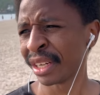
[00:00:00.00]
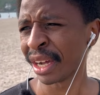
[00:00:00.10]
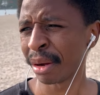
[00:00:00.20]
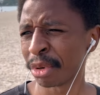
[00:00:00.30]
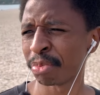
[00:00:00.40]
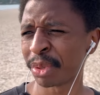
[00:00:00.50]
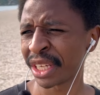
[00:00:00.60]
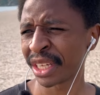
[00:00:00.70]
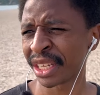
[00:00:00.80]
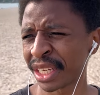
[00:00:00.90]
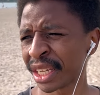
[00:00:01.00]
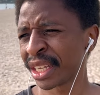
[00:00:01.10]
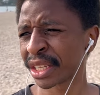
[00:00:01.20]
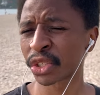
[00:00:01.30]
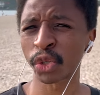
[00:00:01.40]
I'm a
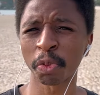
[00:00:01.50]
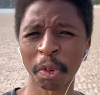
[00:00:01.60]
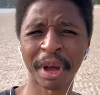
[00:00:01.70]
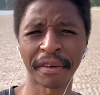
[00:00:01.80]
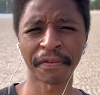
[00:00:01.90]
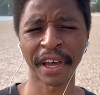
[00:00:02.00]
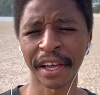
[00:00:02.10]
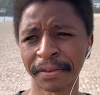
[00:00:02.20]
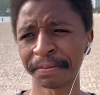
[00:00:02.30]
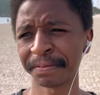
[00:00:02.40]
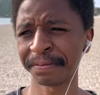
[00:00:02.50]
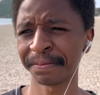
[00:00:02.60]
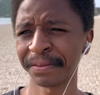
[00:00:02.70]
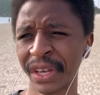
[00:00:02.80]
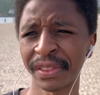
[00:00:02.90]
big Superman fan,
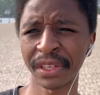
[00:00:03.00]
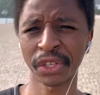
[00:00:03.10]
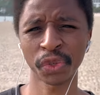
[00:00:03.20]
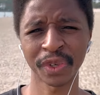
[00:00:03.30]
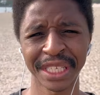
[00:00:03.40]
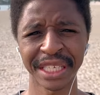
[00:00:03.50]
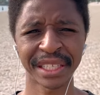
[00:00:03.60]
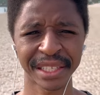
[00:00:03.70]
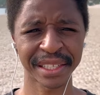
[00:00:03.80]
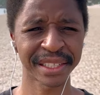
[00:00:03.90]
and they just released